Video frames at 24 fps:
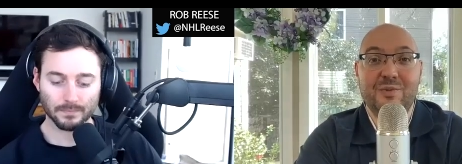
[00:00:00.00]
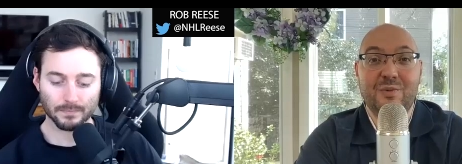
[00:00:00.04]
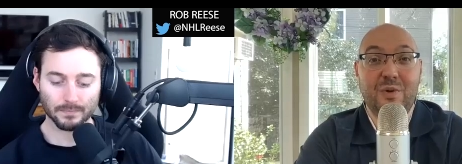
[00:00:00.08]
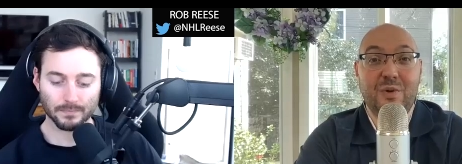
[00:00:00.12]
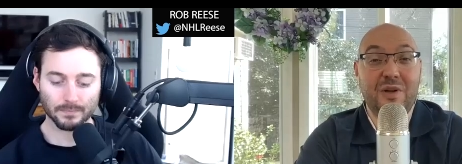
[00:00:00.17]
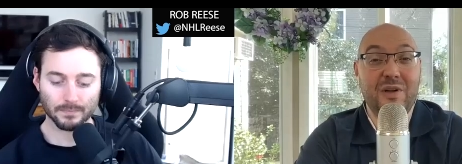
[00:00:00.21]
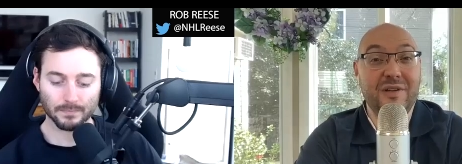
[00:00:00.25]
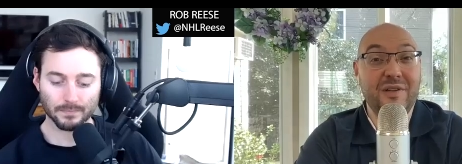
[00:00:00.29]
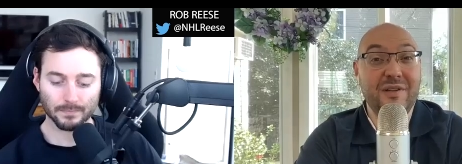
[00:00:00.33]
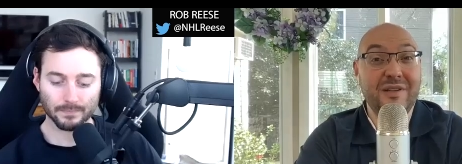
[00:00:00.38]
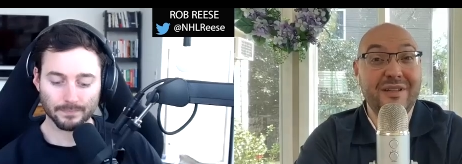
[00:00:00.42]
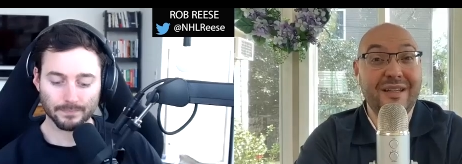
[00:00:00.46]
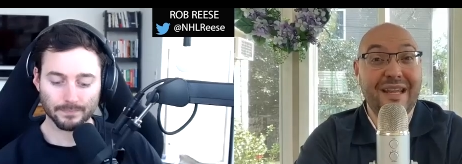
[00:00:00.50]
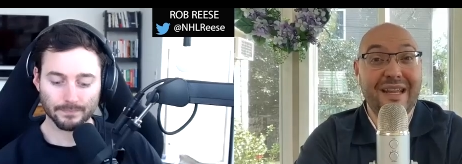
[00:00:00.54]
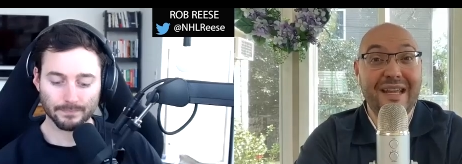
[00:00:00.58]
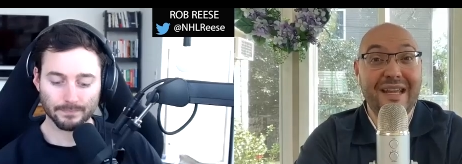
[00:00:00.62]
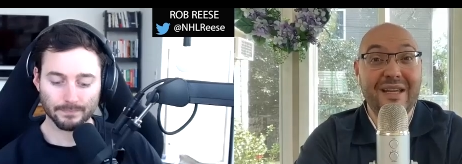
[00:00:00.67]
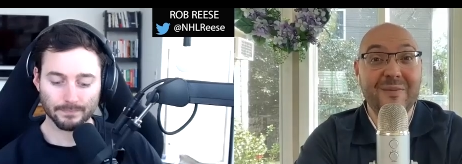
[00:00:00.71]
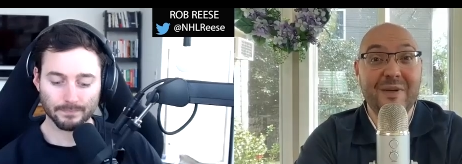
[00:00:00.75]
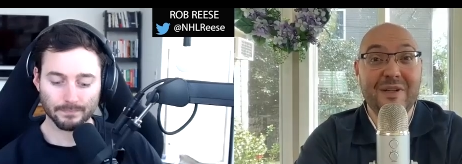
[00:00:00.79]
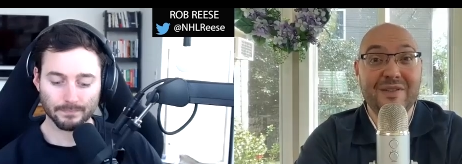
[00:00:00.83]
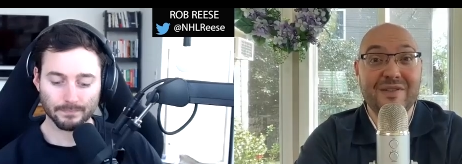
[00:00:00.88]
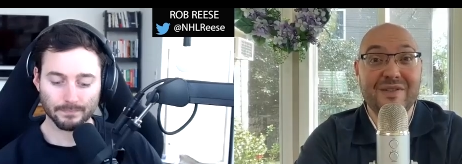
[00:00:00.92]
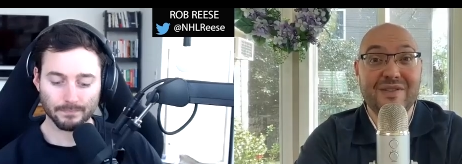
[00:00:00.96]
Speaker 1: one
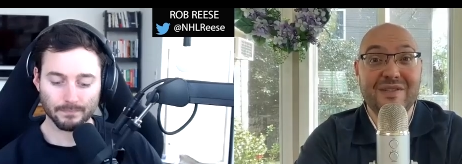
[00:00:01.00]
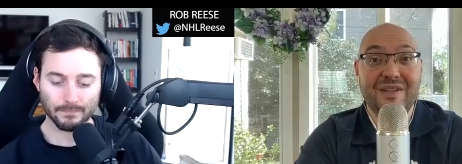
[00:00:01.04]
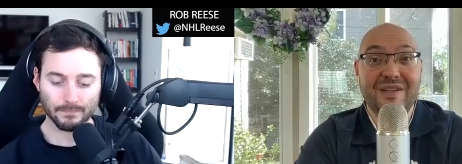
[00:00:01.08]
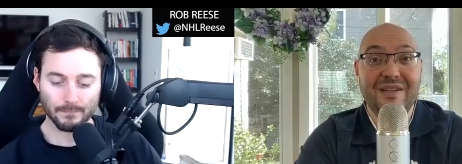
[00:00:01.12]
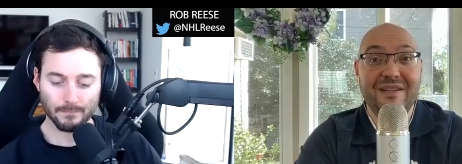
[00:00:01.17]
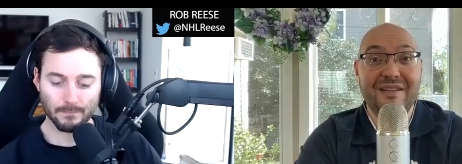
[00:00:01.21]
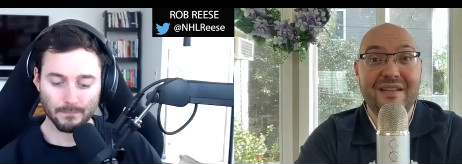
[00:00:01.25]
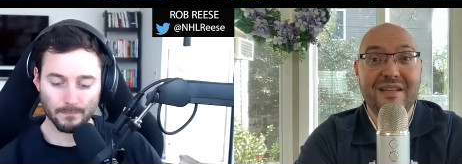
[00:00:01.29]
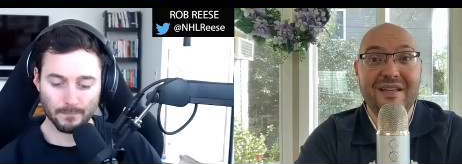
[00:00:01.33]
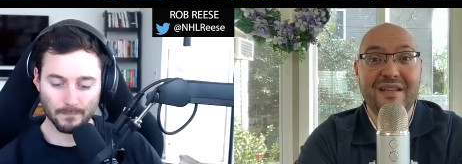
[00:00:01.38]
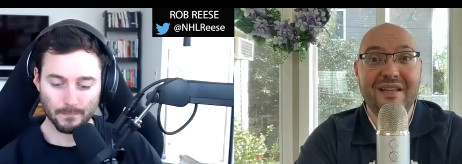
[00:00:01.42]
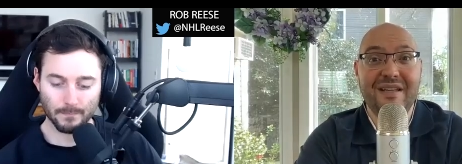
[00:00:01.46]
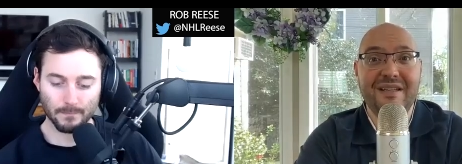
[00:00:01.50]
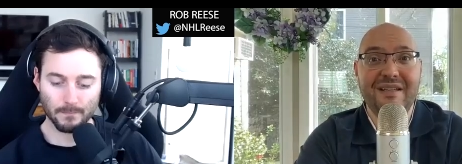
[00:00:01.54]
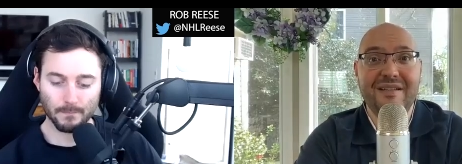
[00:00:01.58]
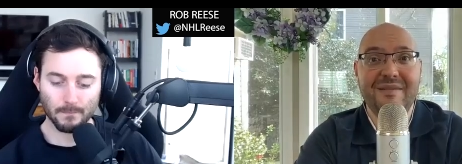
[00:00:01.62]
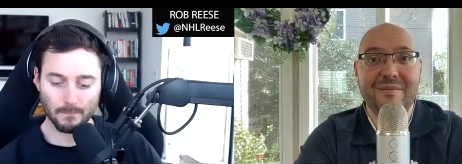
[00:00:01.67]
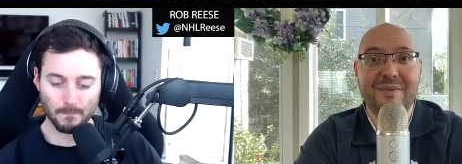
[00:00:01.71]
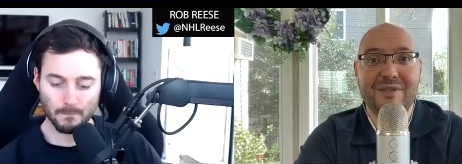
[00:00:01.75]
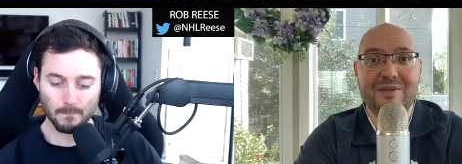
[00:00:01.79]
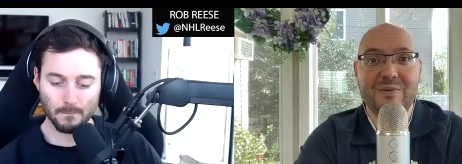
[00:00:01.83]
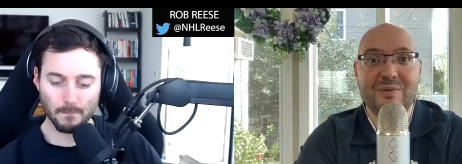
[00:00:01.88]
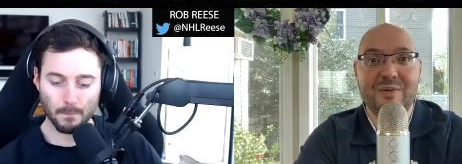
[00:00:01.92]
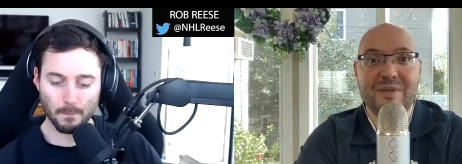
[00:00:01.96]
game on sunday
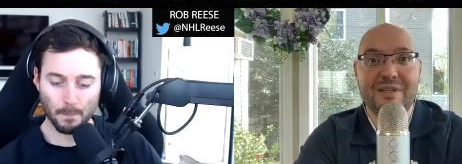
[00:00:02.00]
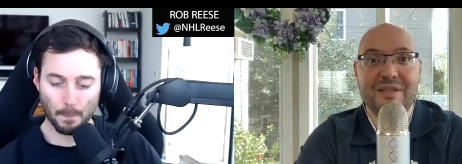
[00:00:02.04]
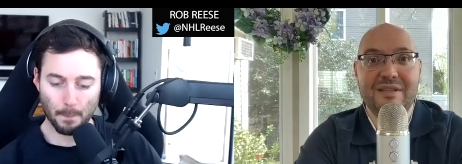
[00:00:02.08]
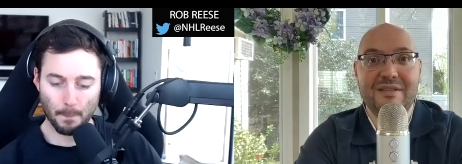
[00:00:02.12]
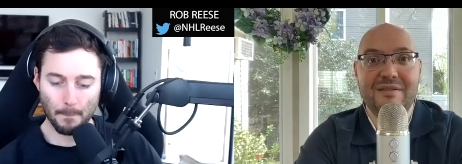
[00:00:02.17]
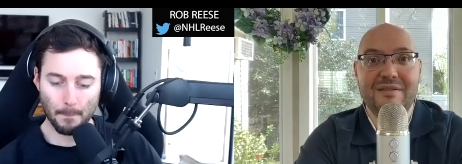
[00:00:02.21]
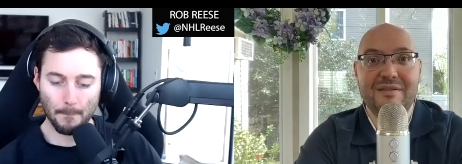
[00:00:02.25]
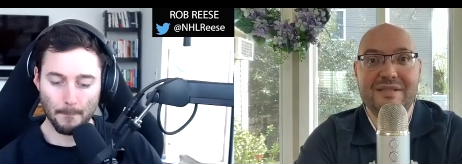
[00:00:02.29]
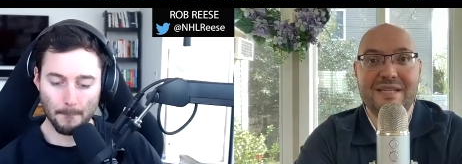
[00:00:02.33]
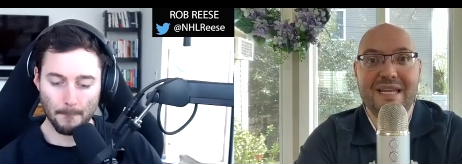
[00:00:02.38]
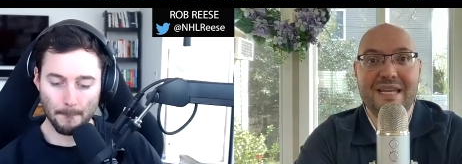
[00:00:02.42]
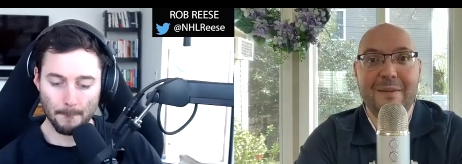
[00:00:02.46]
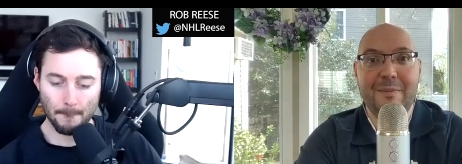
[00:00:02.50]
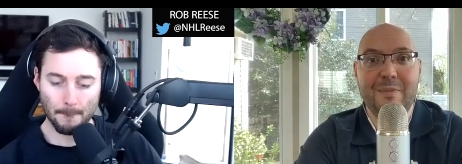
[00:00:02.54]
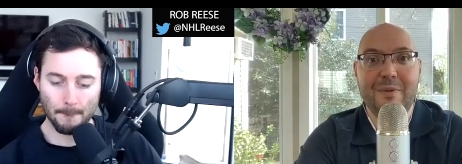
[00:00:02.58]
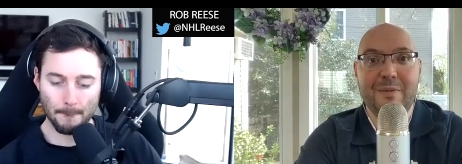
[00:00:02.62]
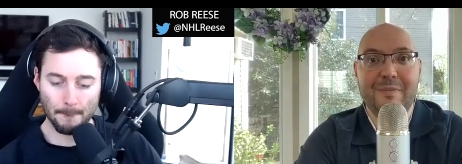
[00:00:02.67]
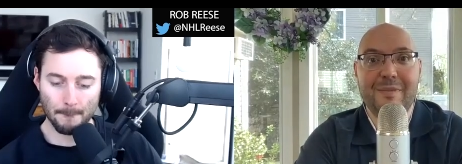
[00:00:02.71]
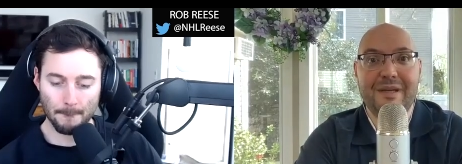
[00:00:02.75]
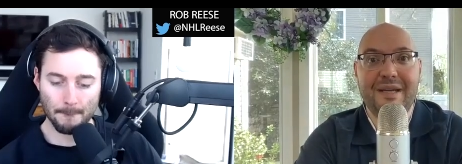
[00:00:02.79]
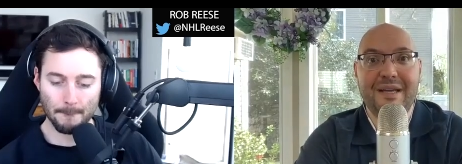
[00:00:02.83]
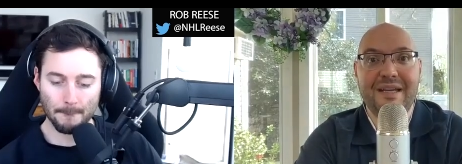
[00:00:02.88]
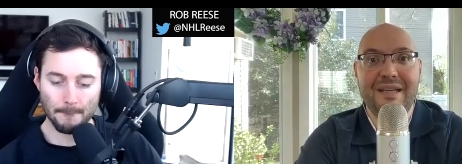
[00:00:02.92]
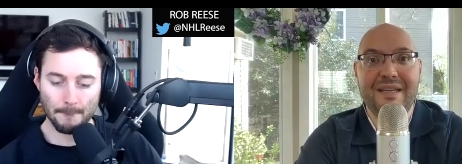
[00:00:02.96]
between tampa
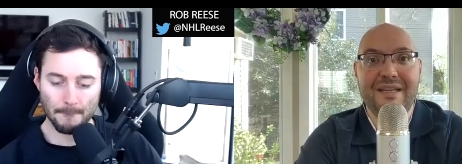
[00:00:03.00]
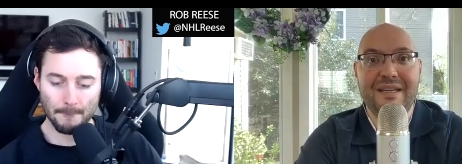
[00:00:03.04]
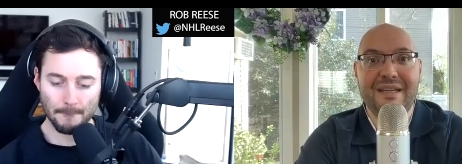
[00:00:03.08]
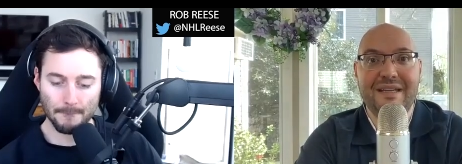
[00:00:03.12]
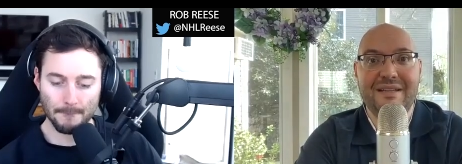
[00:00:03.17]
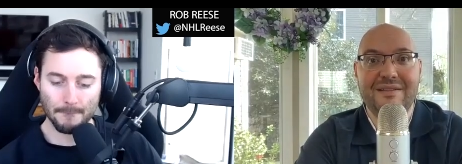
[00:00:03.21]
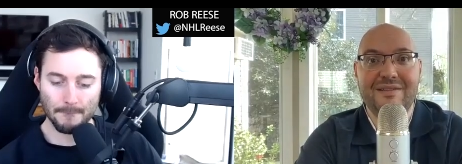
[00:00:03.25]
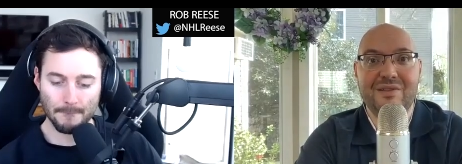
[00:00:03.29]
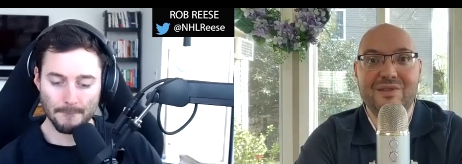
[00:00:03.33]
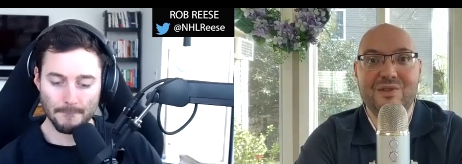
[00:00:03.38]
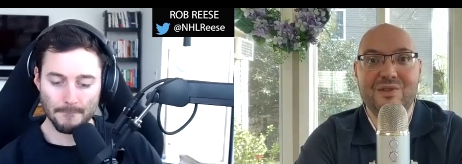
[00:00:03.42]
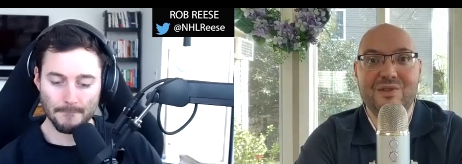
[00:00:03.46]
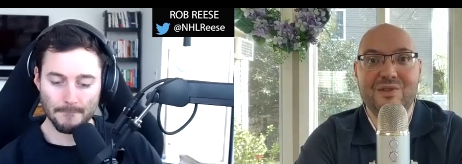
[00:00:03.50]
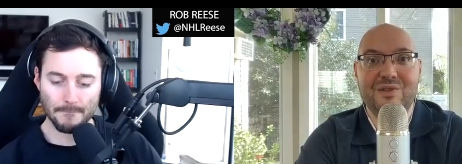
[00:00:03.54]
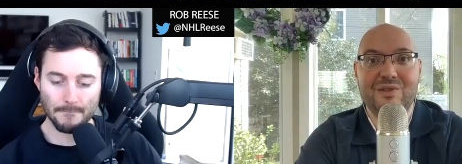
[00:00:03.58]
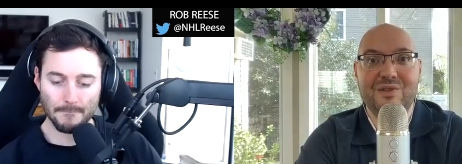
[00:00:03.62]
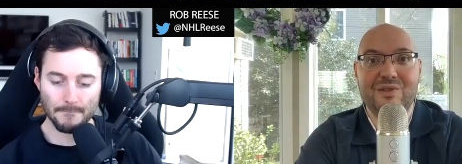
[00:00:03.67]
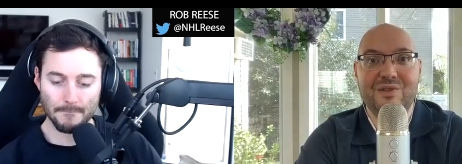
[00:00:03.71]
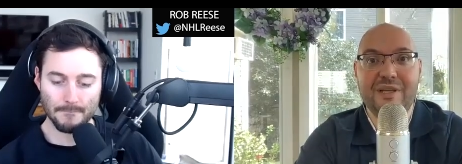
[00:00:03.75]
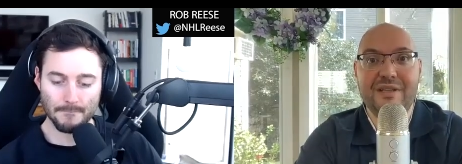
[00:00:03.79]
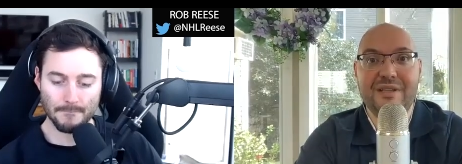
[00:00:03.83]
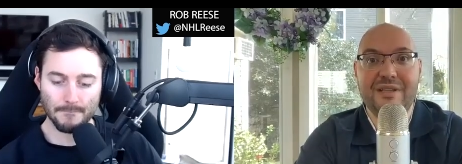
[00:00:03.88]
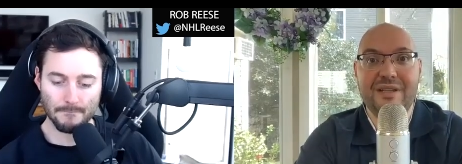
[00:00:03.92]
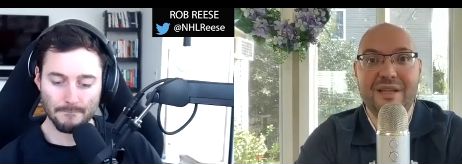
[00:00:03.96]
bay and
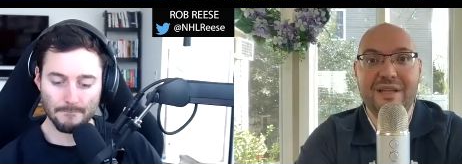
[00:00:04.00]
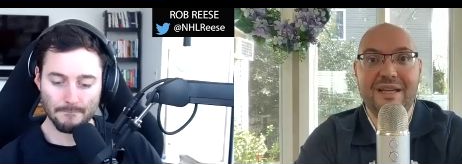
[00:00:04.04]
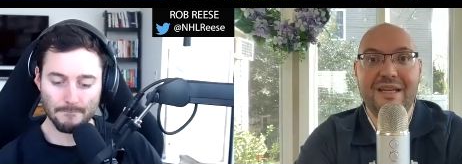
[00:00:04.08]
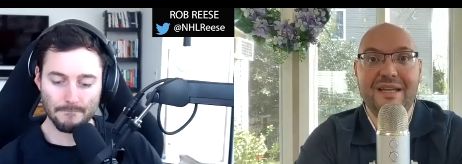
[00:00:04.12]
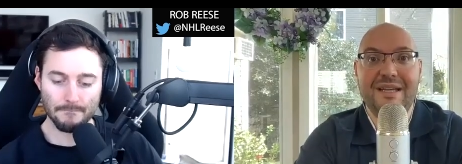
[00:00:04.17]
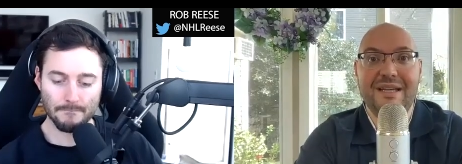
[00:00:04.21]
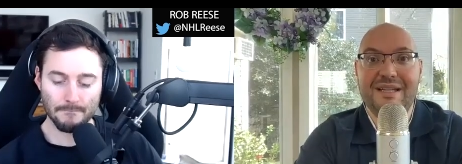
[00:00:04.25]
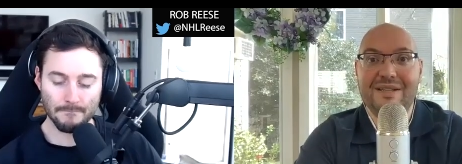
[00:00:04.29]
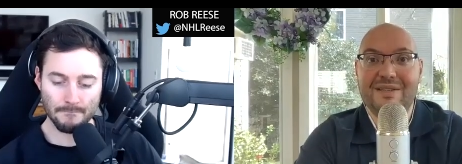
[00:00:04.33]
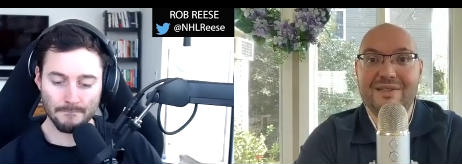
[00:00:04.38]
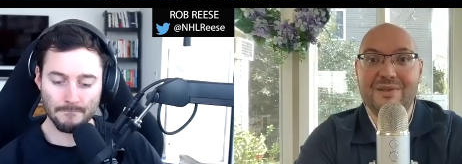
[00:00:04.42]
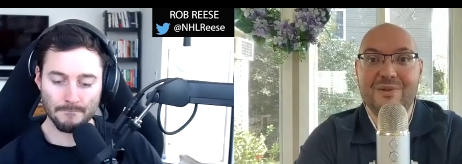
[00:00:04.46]
detroit Mm-hmm.